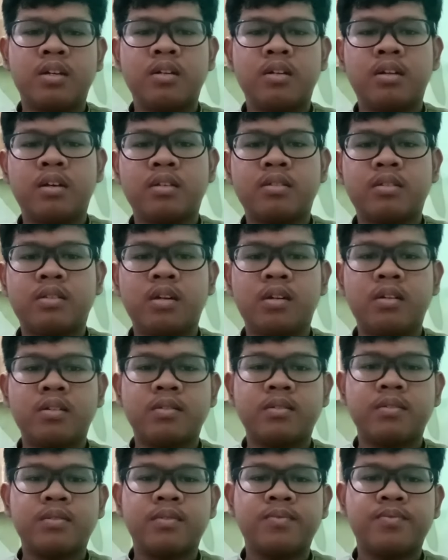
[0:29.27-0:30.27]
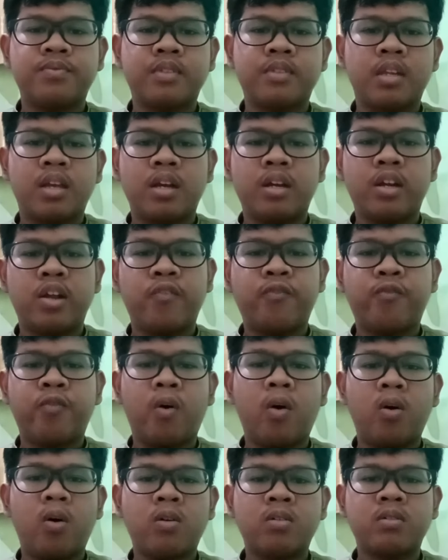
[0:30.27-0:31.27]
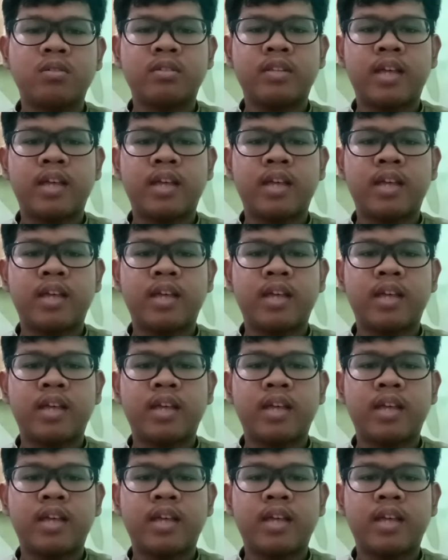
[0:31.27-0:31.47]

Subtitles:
The third, the four